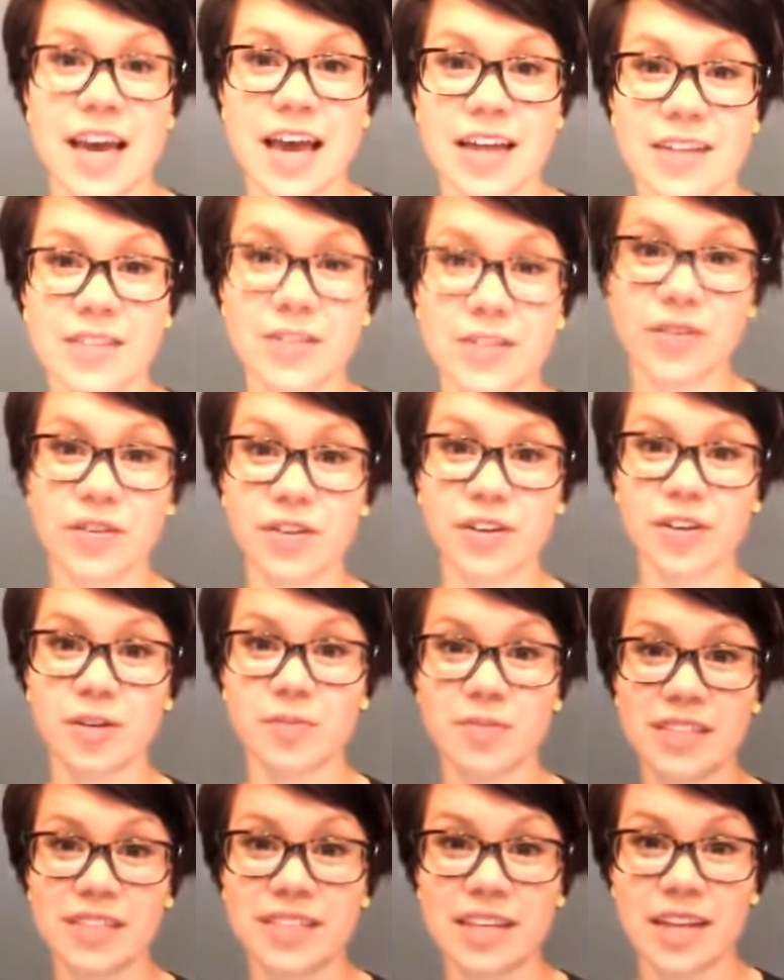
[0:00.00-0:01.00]
And so they're going
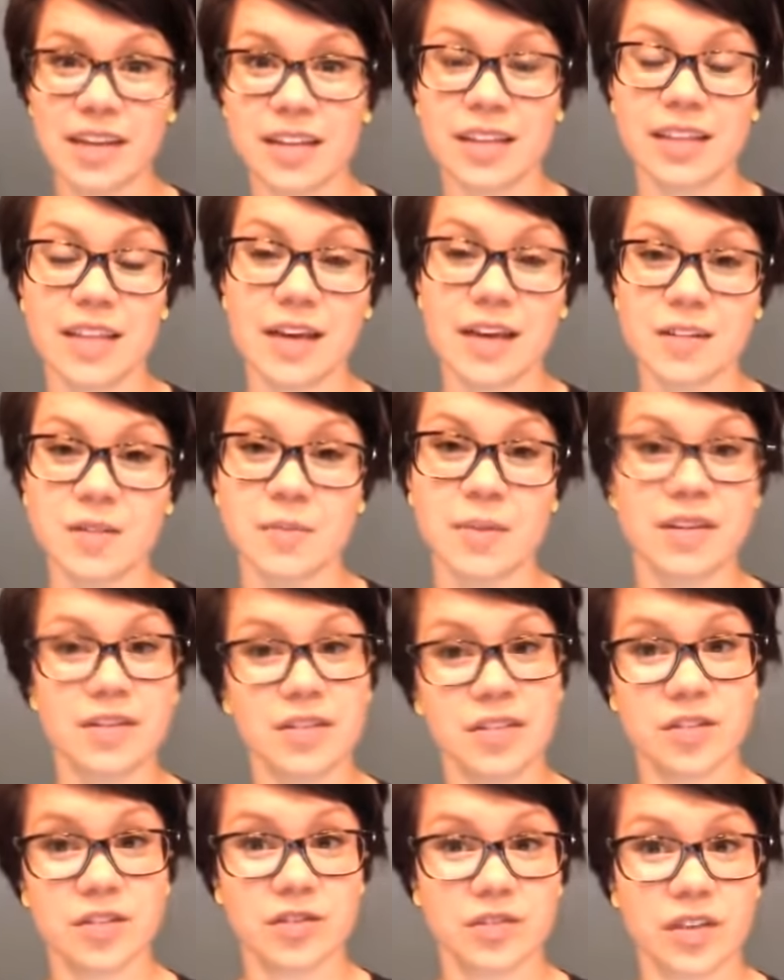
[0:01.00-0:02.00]
to be sending that to my
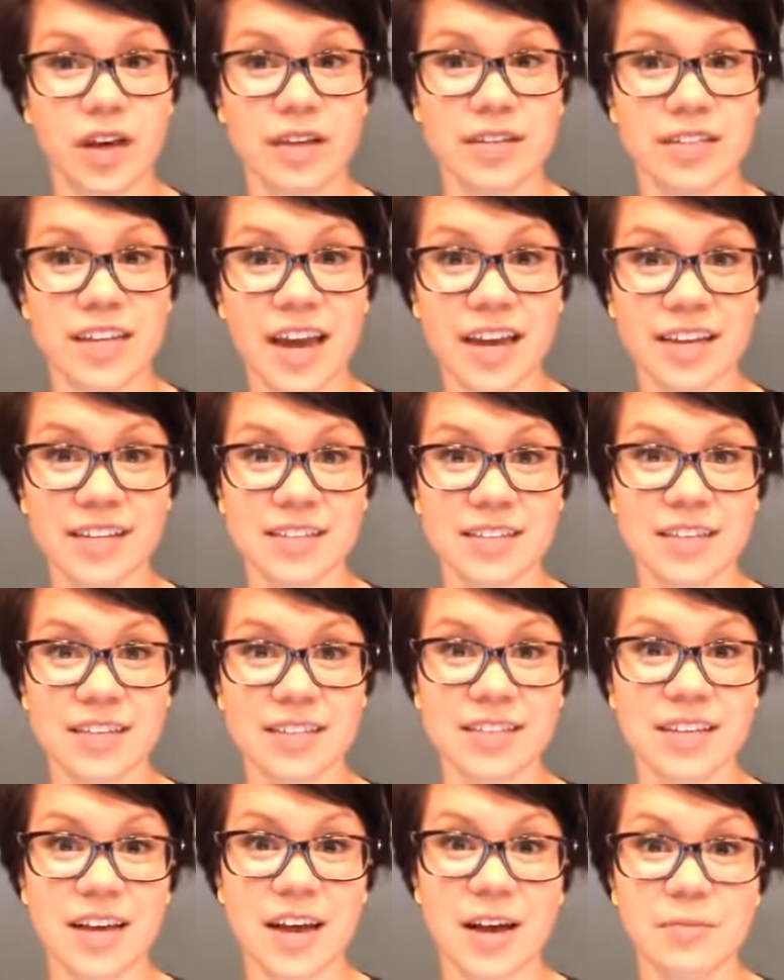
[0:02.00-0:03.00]
sister-in-law in
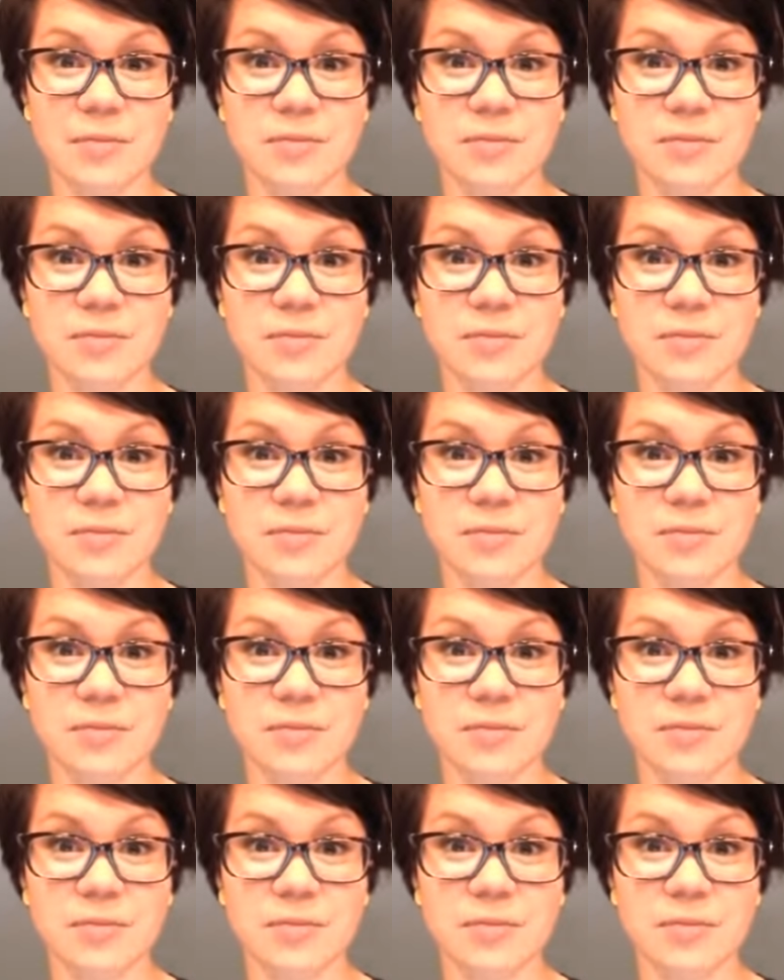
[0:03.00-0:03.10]
Texas.